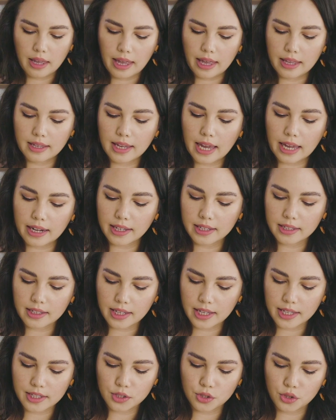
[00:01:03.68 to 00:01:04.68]
and get it
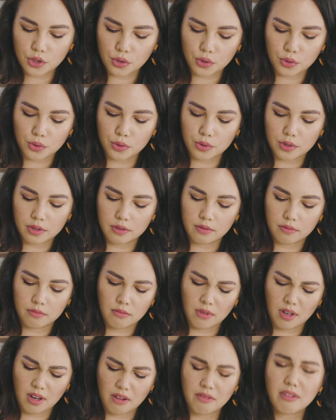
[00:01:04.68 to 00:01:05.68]
into
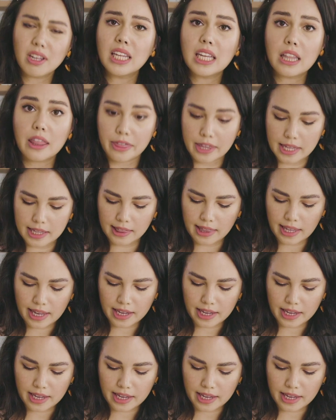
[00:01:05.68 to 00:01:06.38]
a really thin